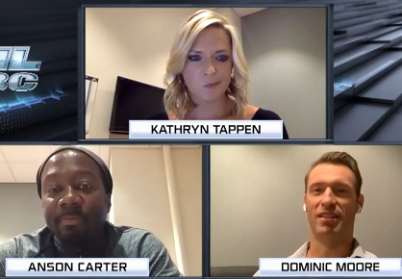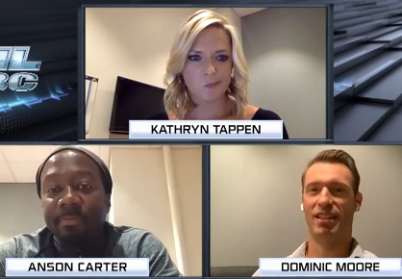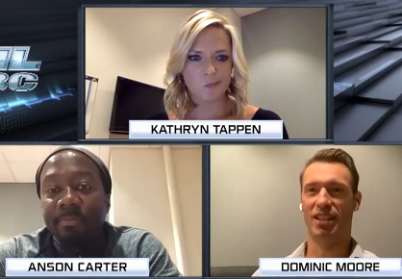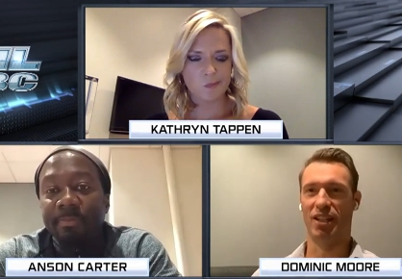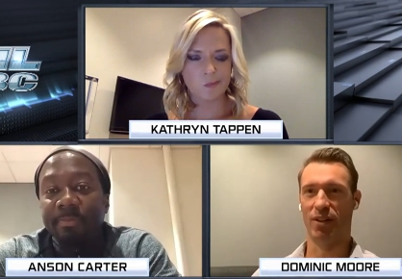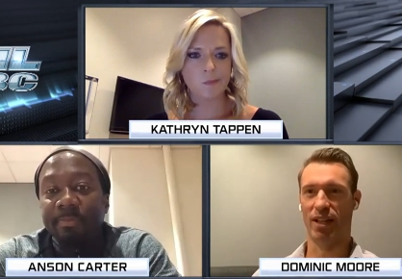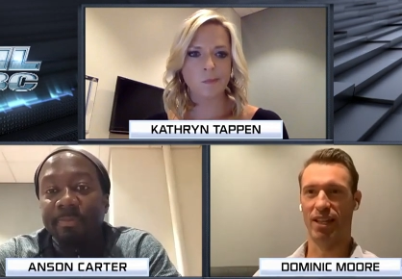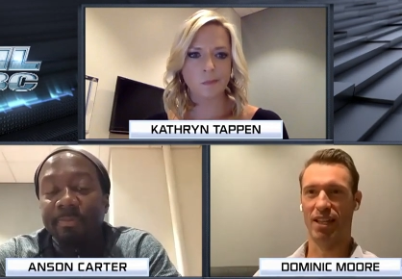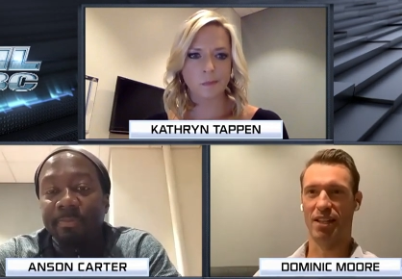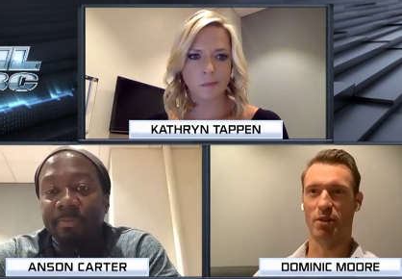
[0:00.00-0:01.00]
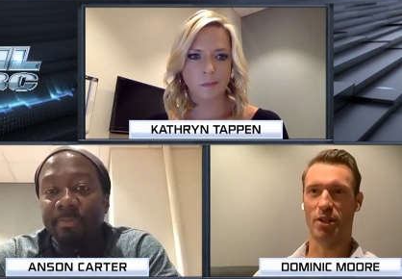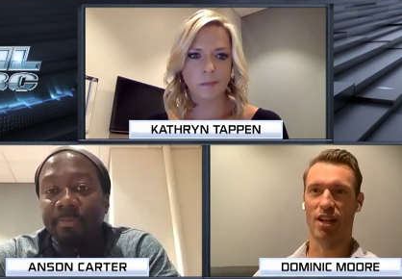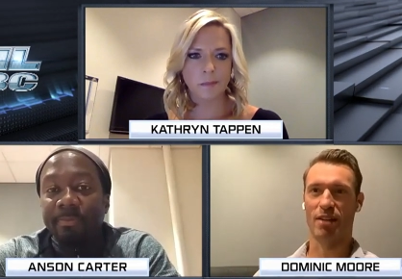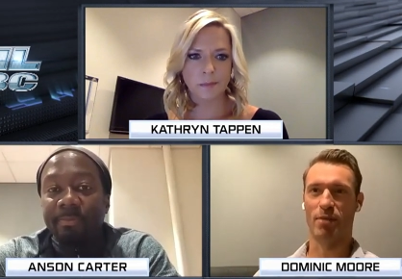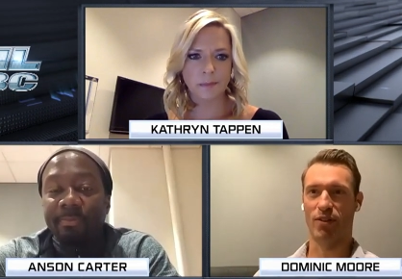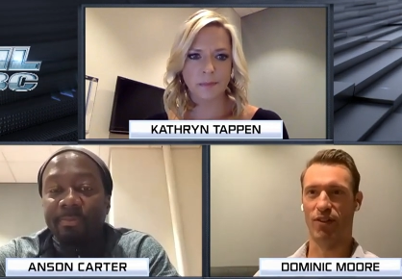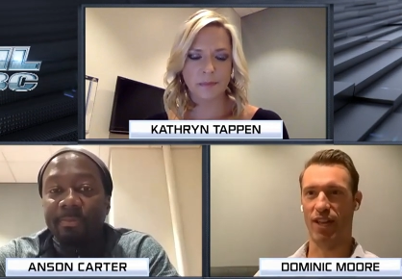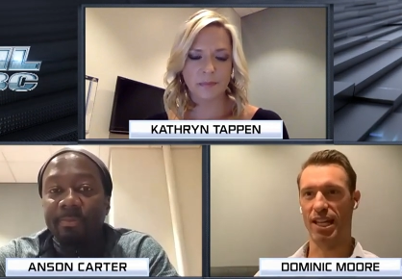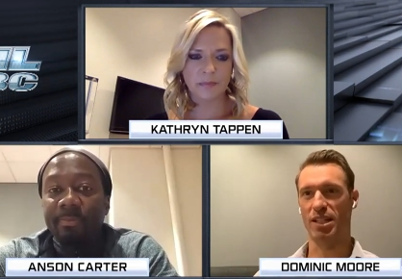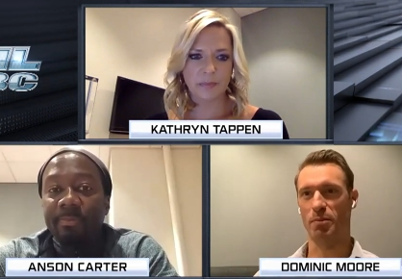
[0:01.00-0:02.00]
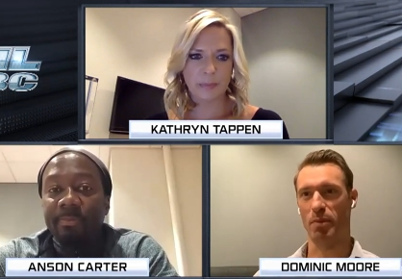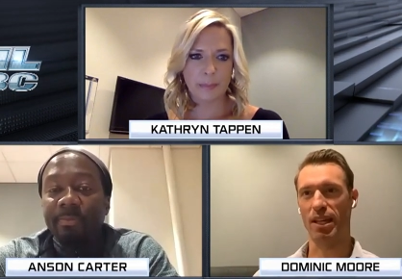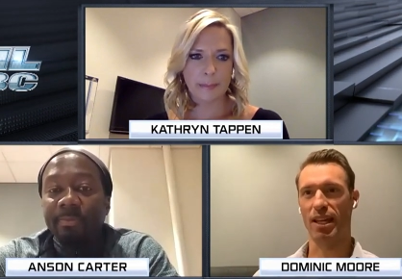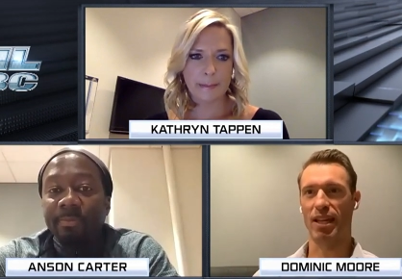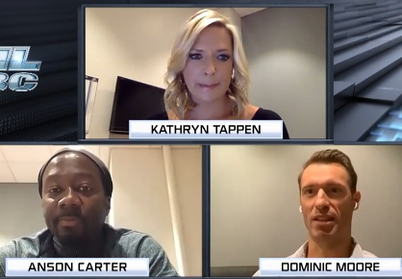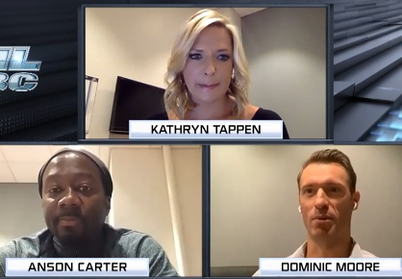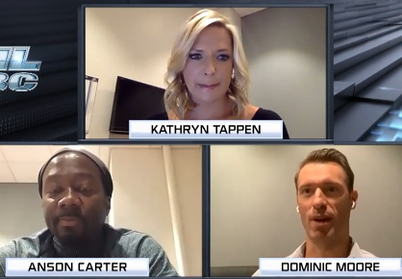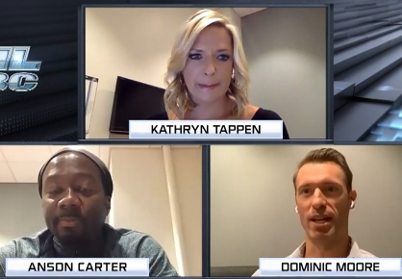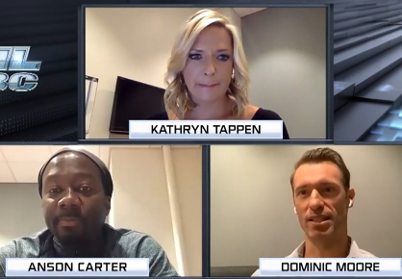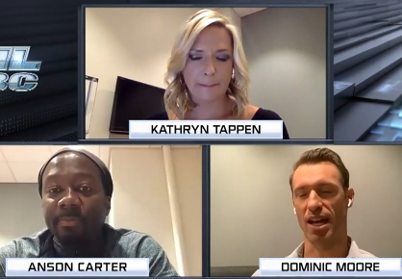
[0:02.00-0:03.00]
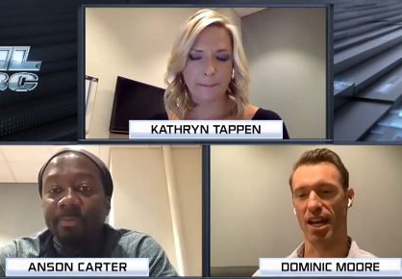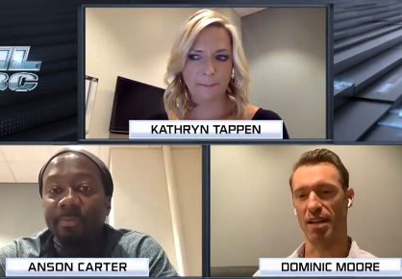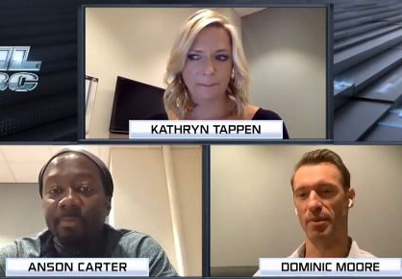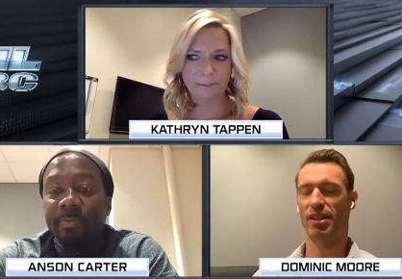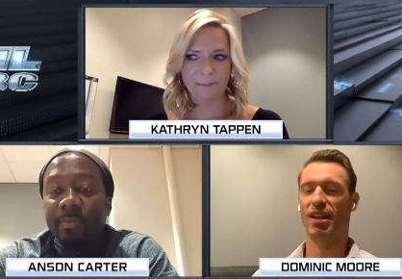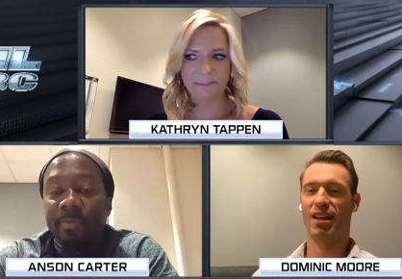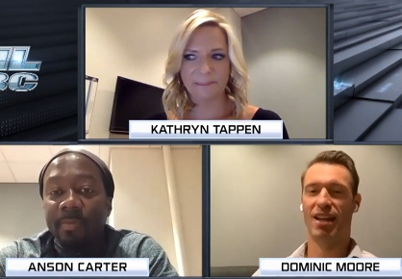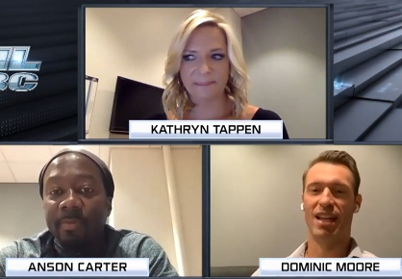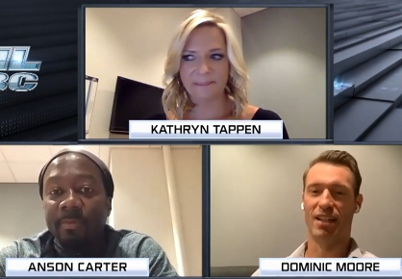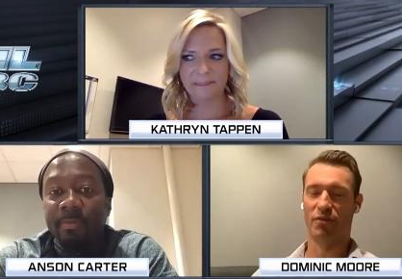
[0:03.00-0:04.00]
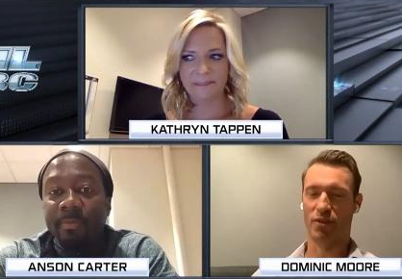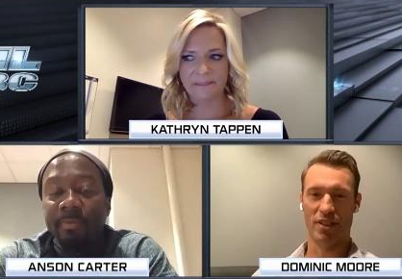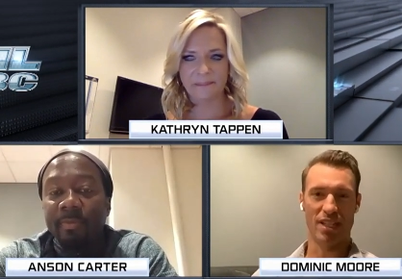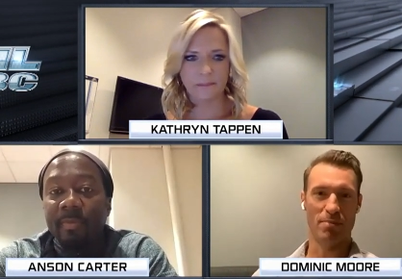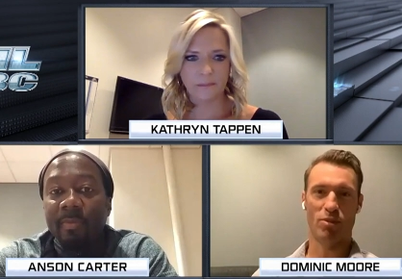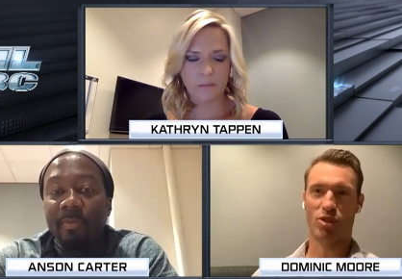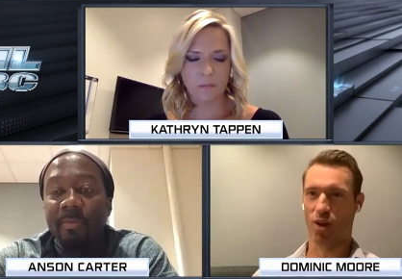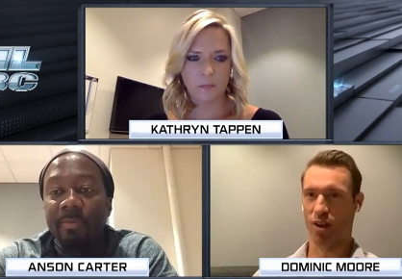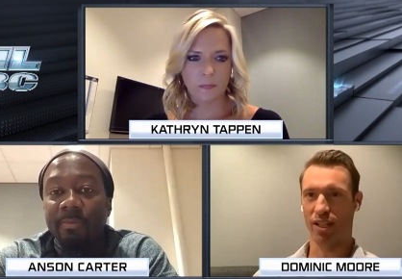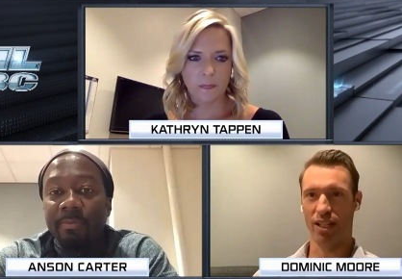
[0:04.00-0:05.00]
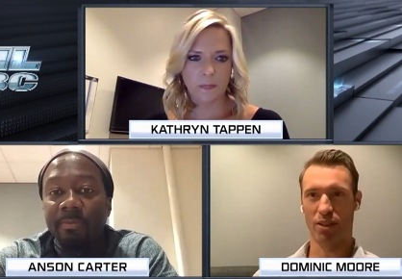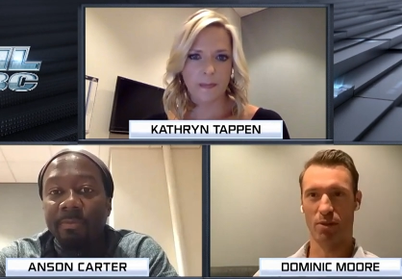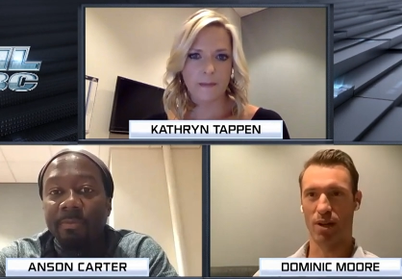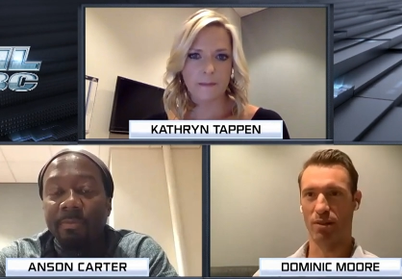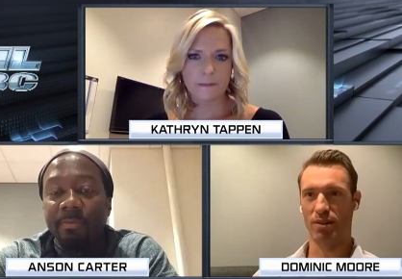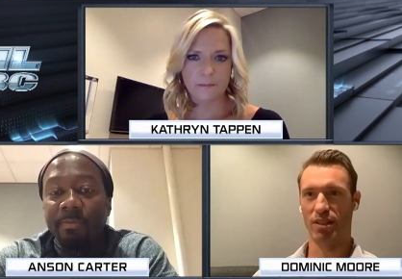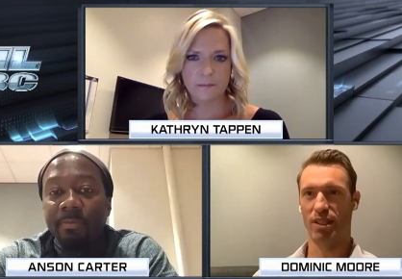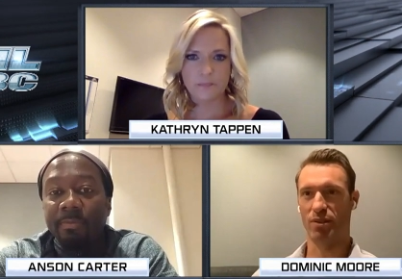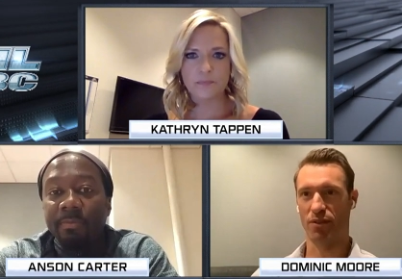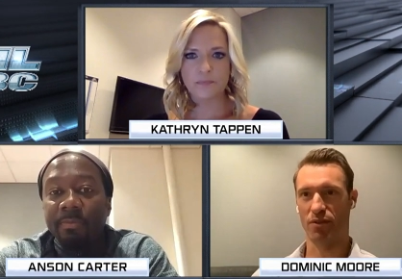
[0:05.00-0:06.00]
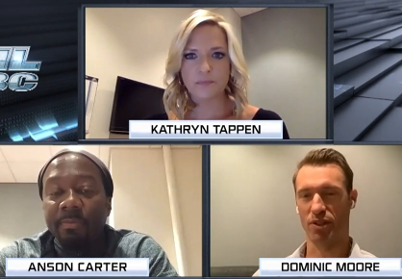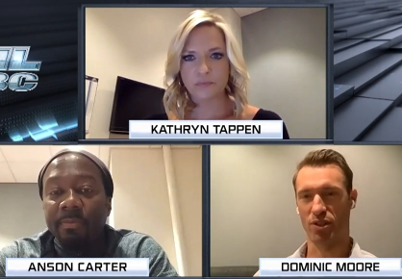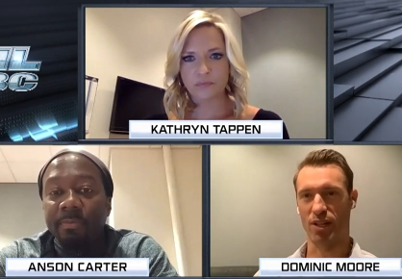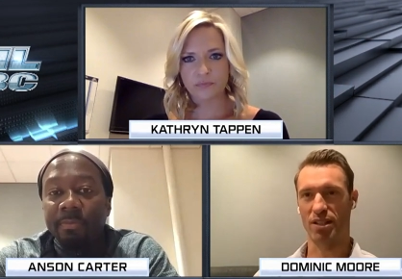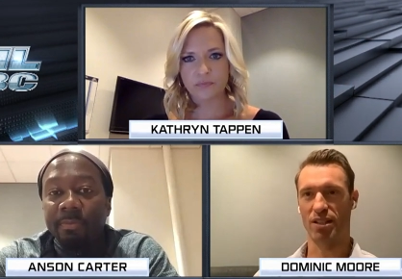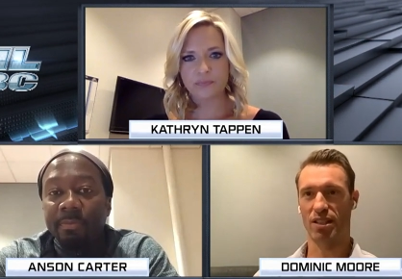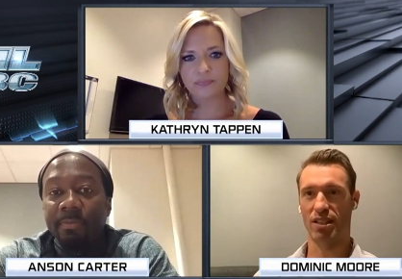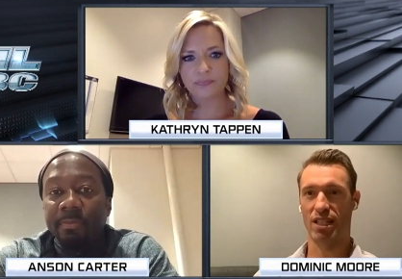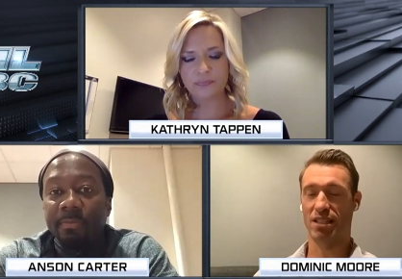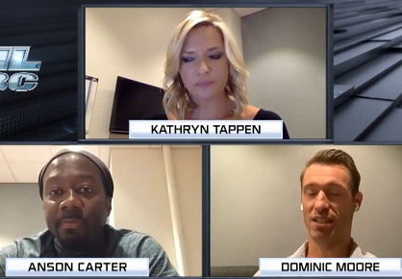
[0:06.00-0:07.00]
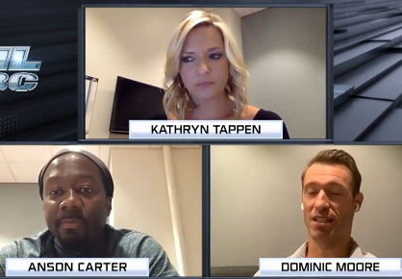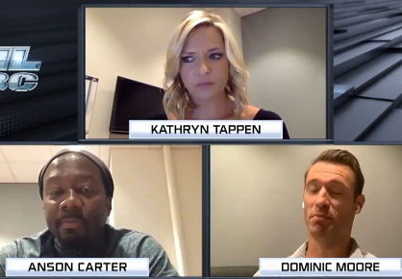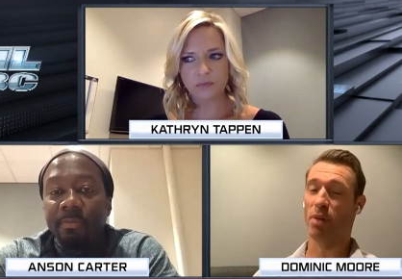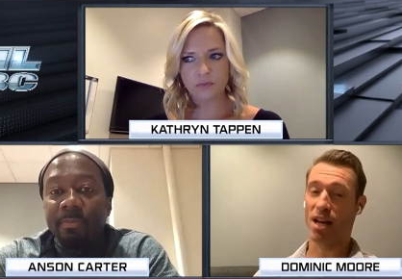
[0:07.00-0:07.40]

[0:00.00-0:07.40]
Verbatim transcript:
Speaker 1: You know, I think we were talking about Vegas peaking at the right time, different teams struggling throughout, you know, different stretches of the season.